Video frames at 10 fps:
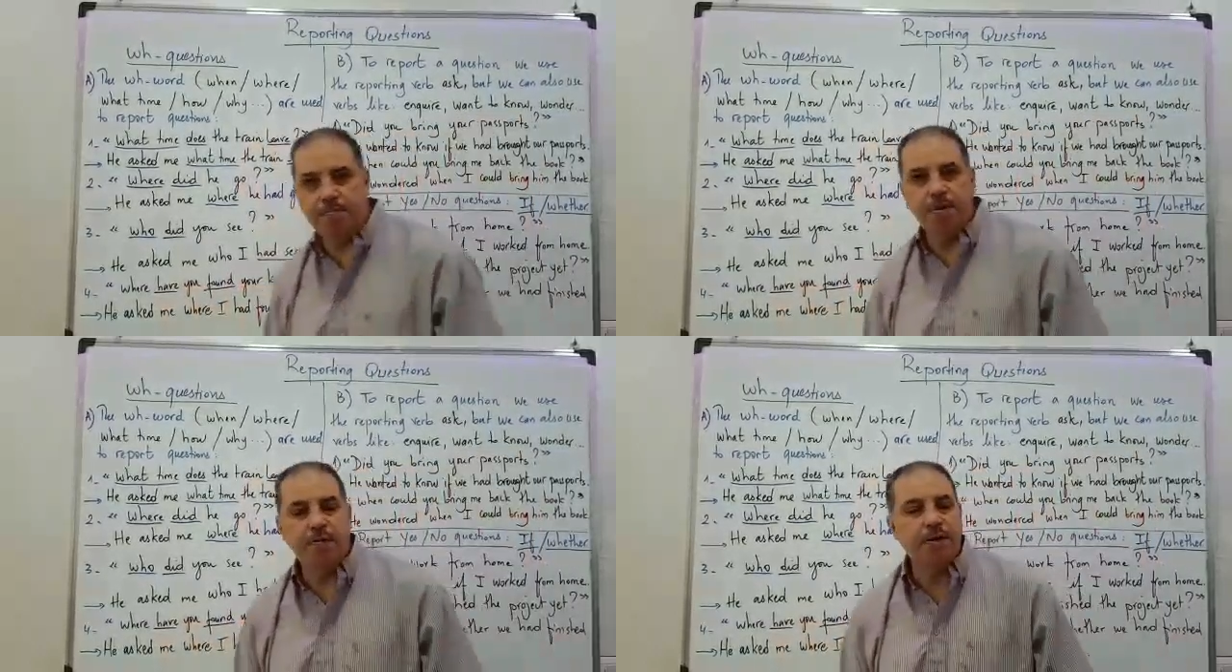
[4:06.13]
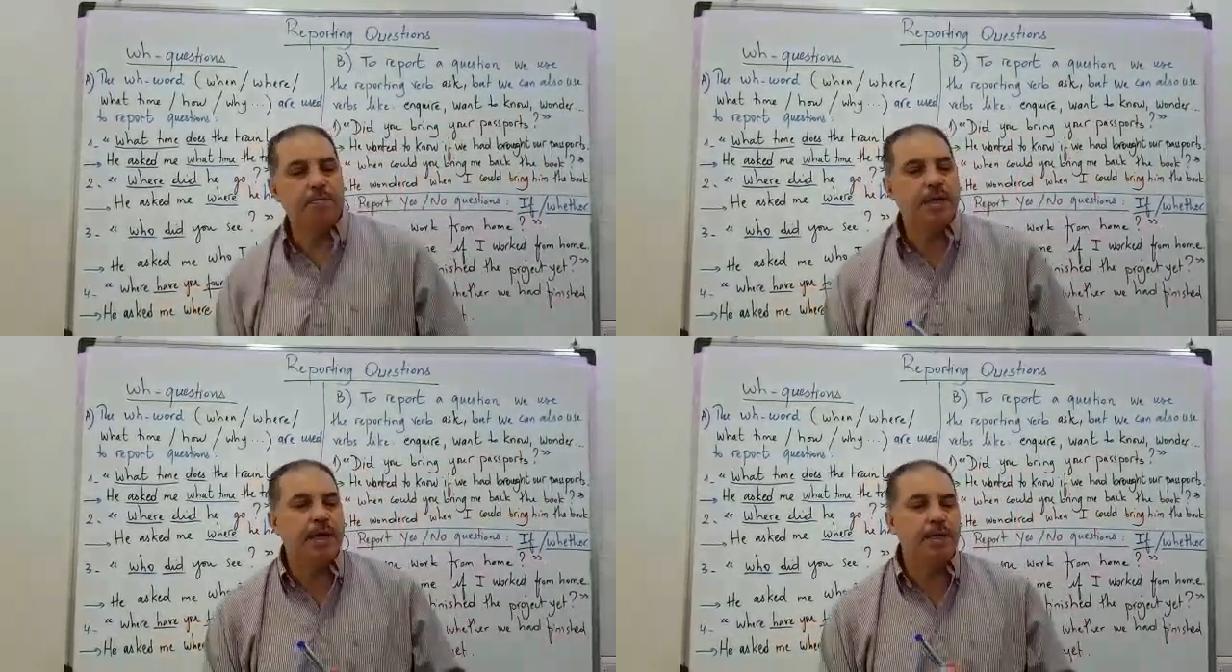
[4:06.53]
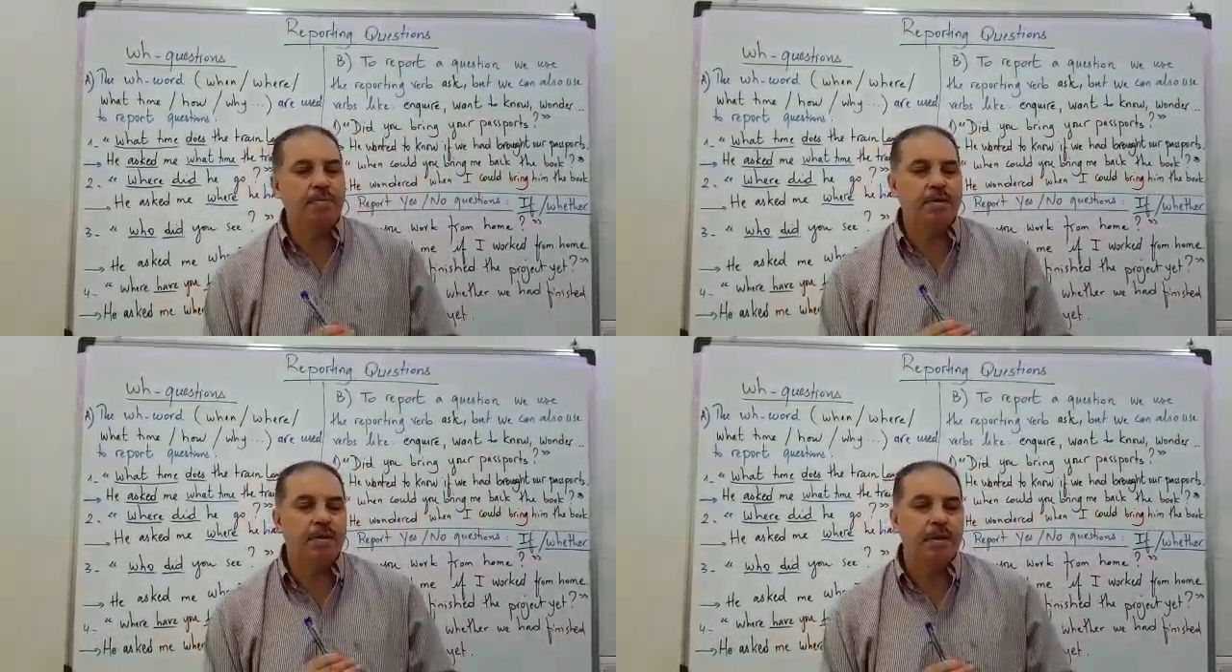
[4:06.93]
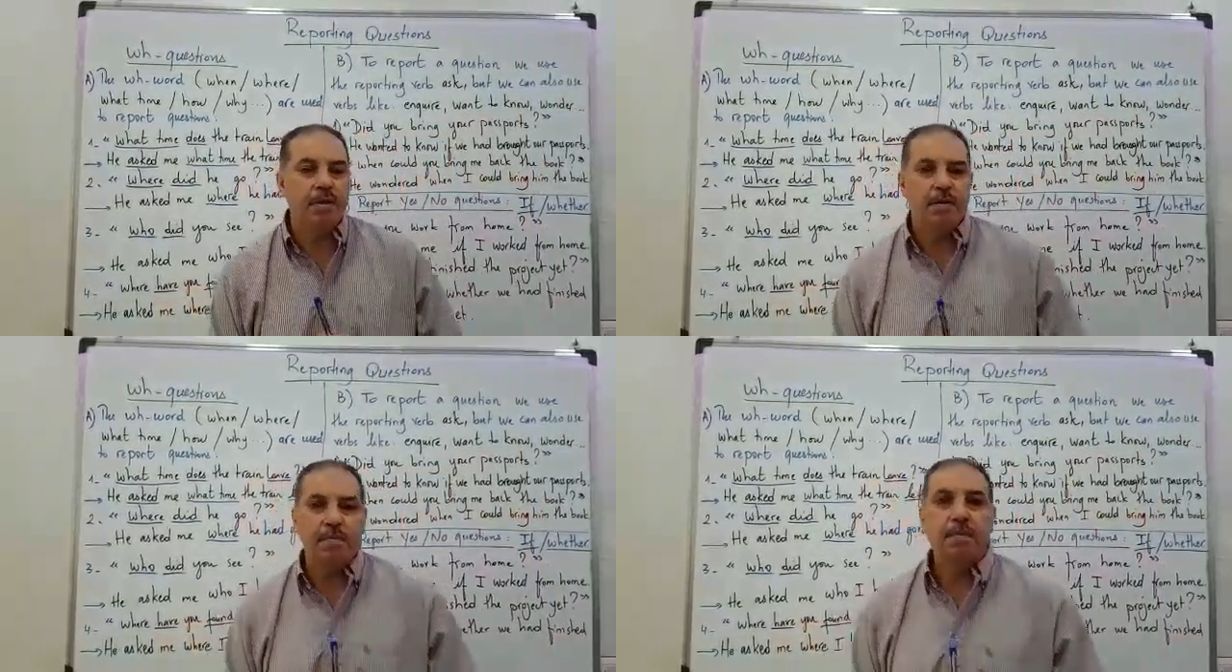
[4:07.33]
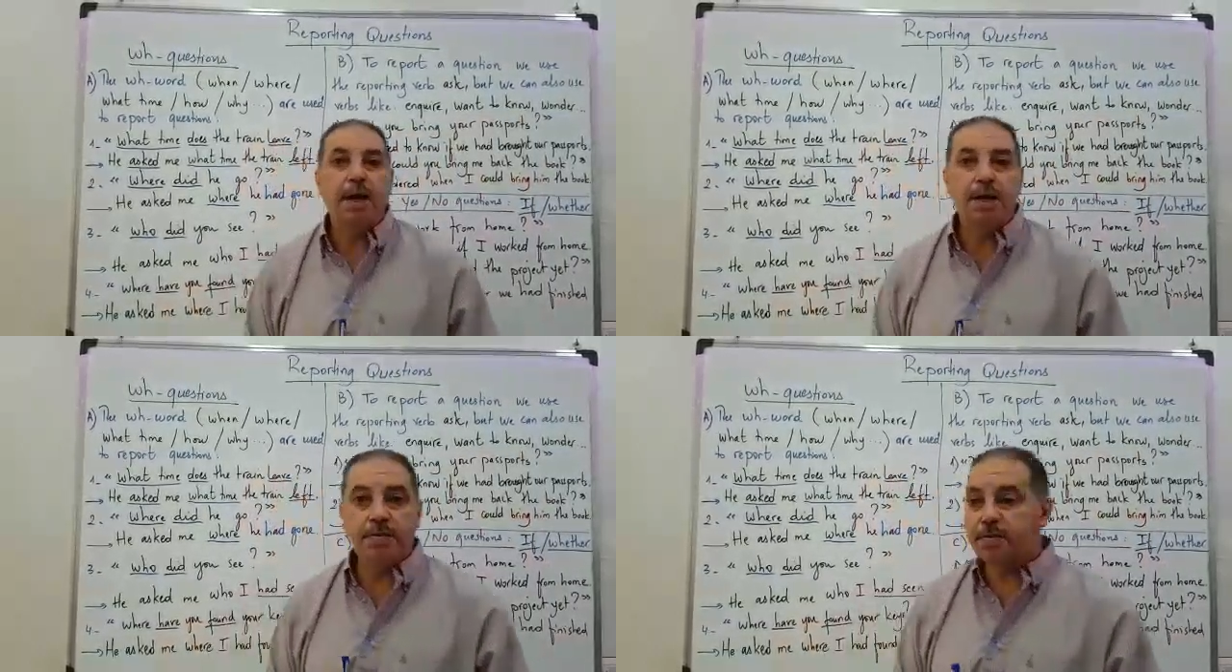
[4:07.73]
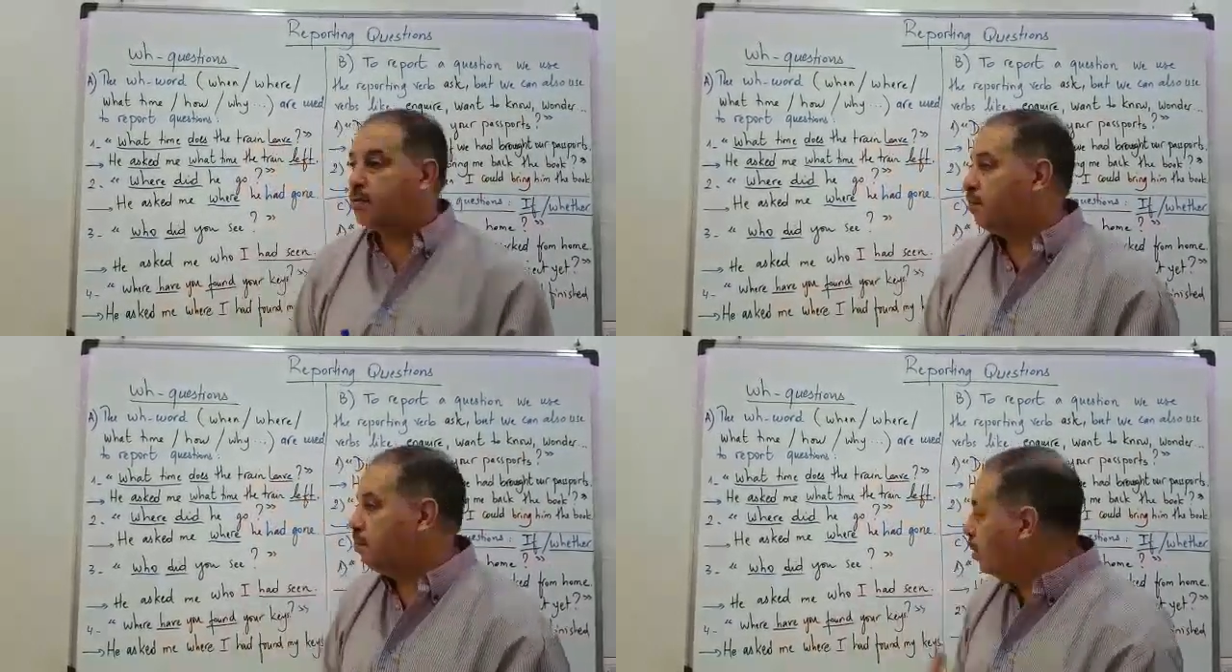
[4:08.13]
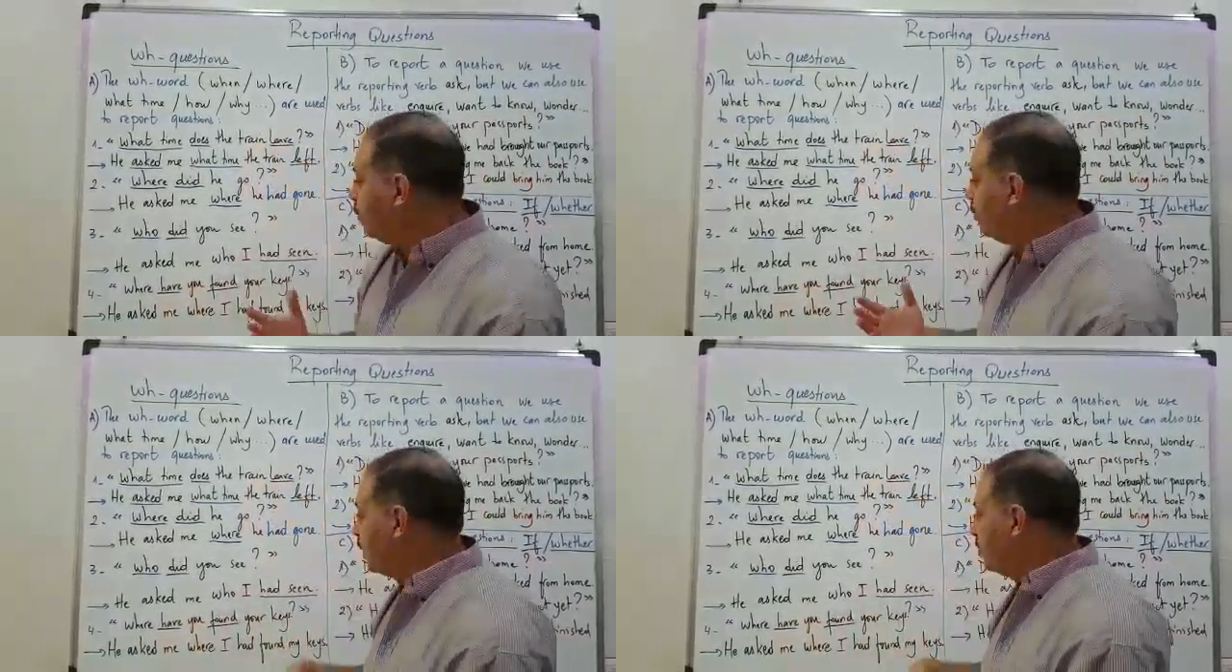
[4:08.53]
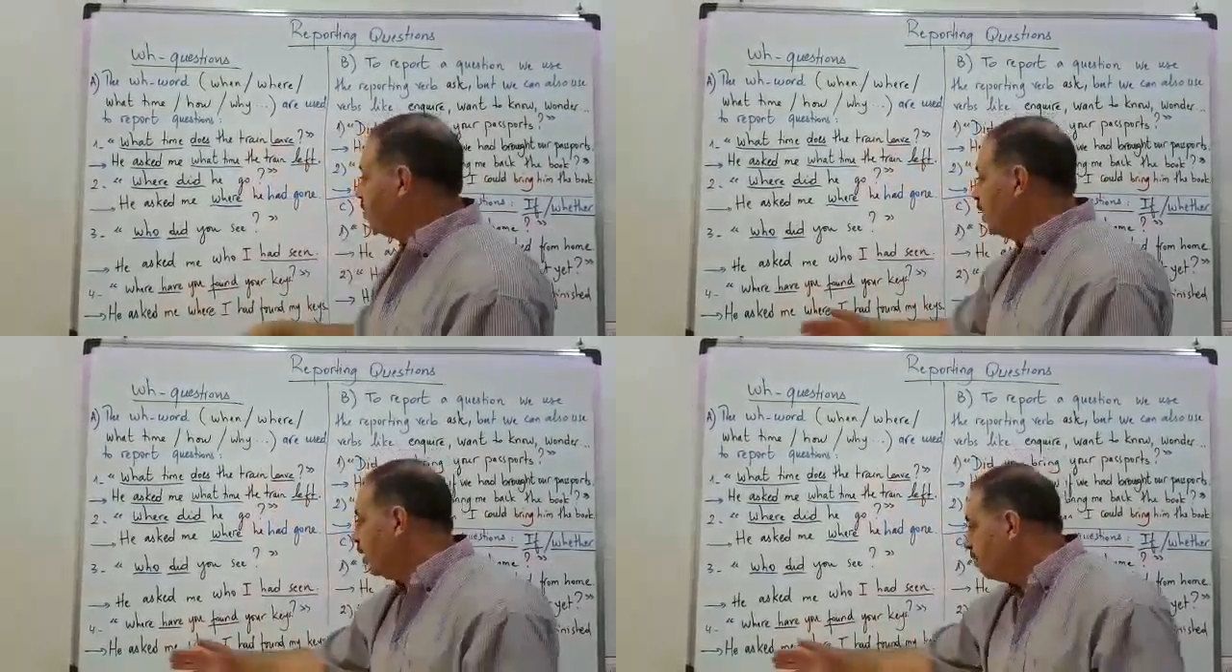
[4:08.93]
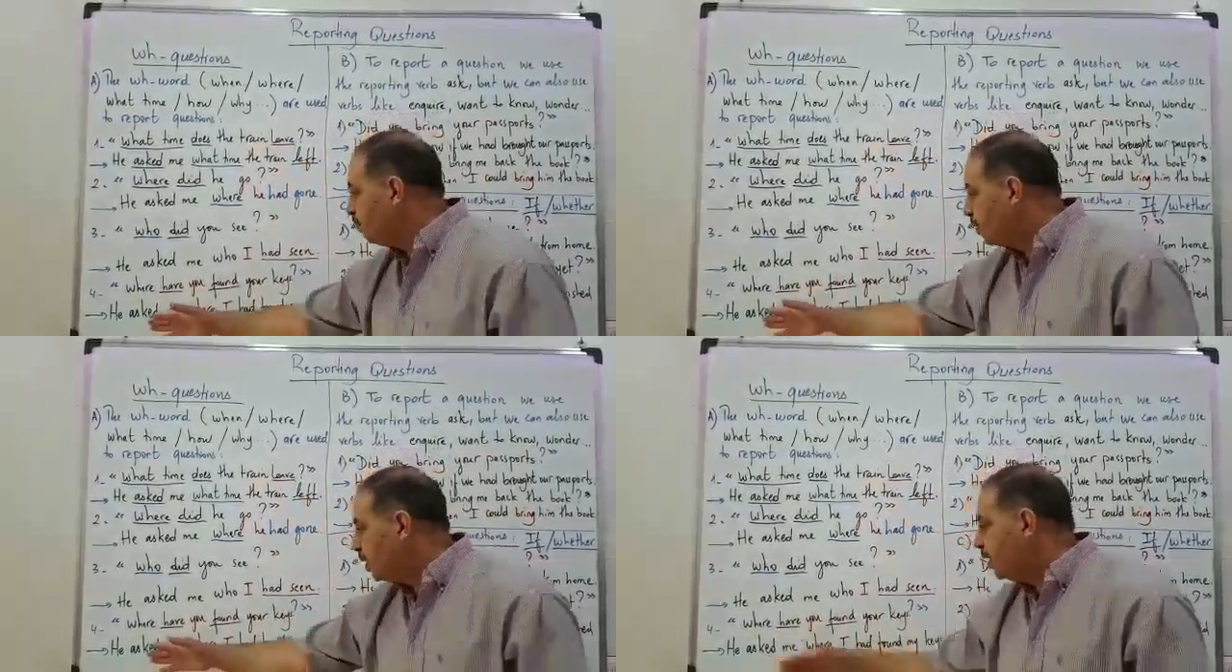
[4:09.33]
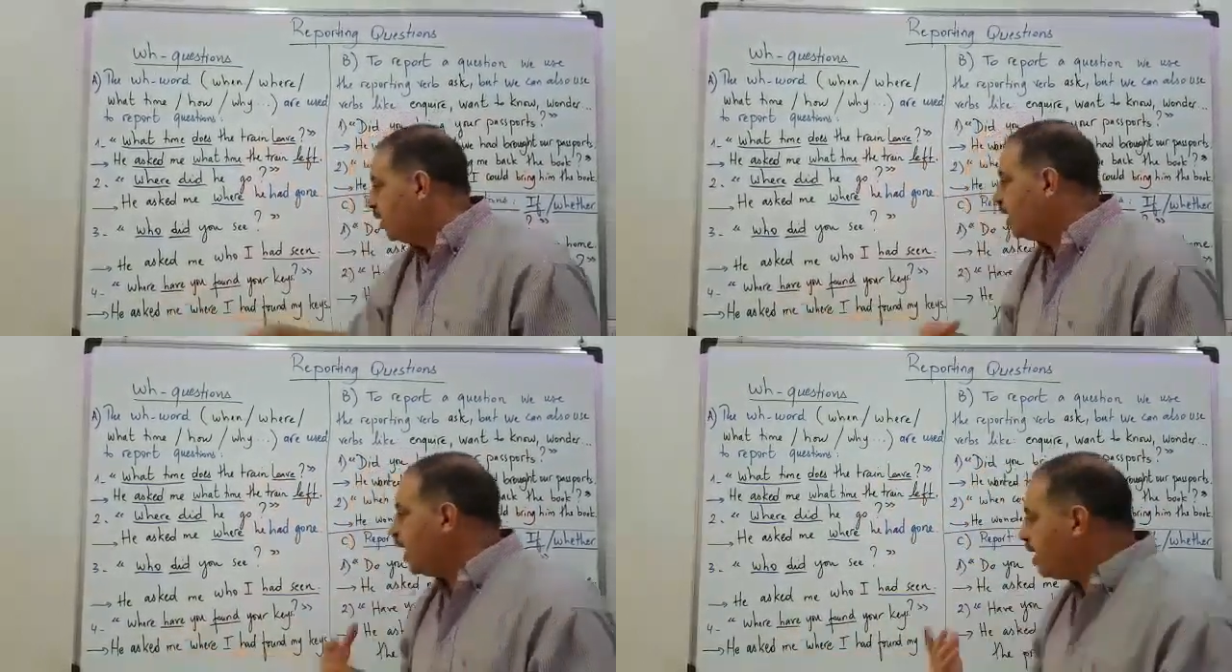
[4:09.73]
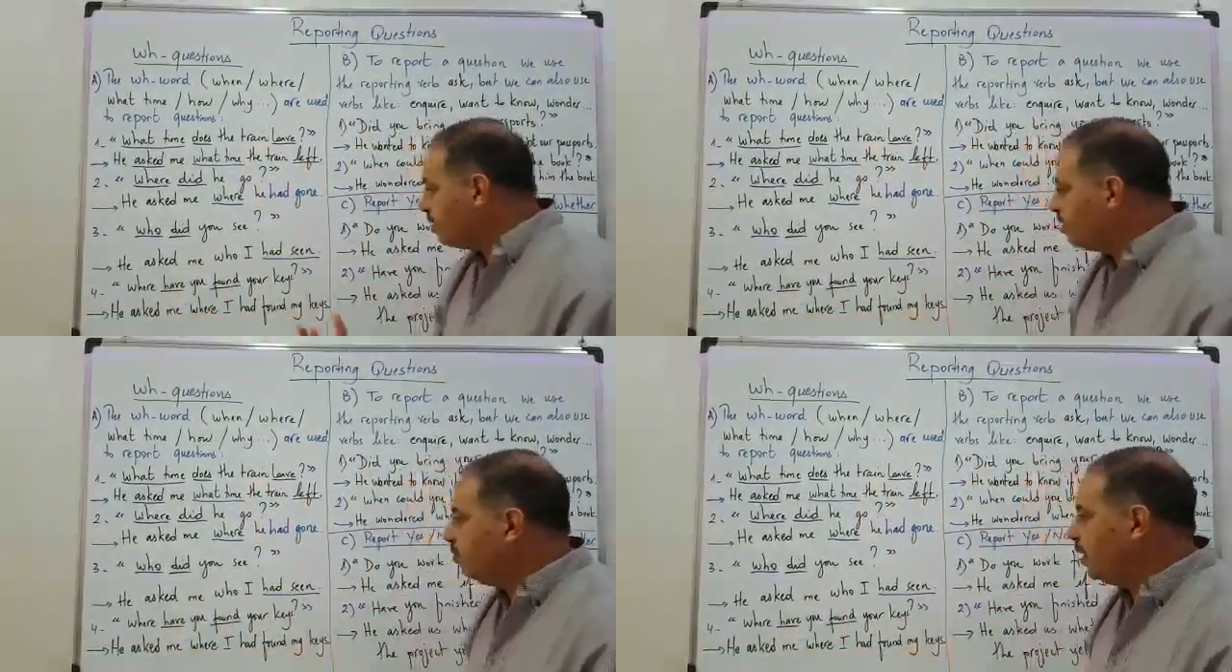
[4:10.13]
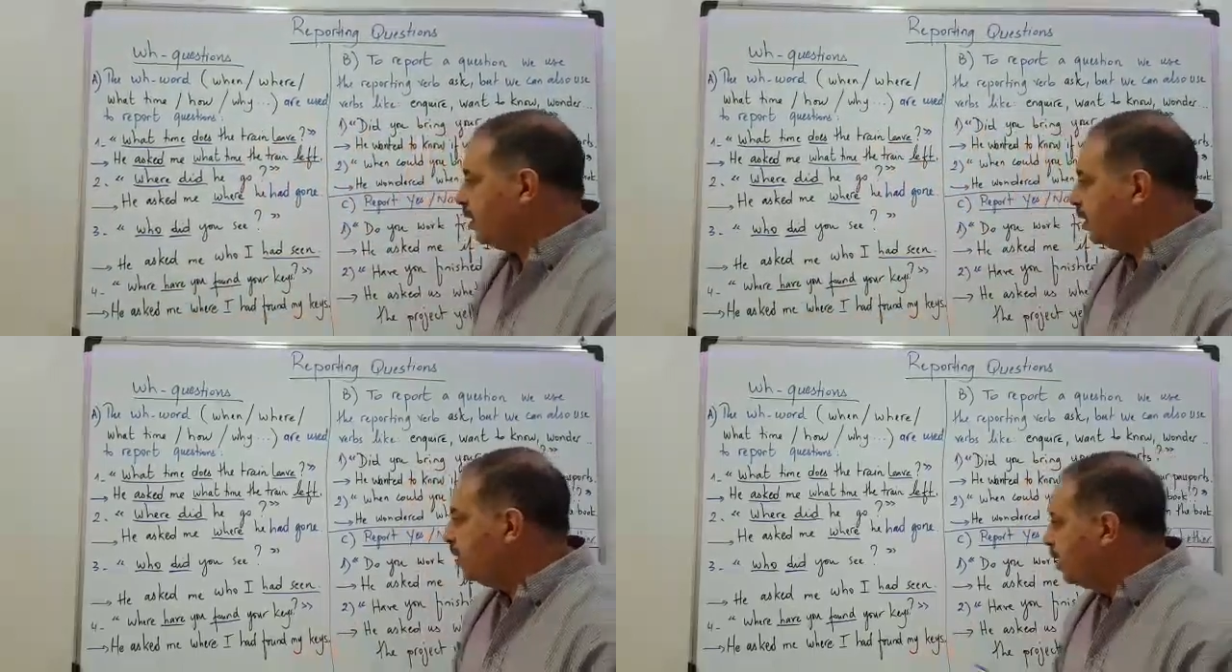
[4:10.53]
perfect becomes past perfect. So he asked me,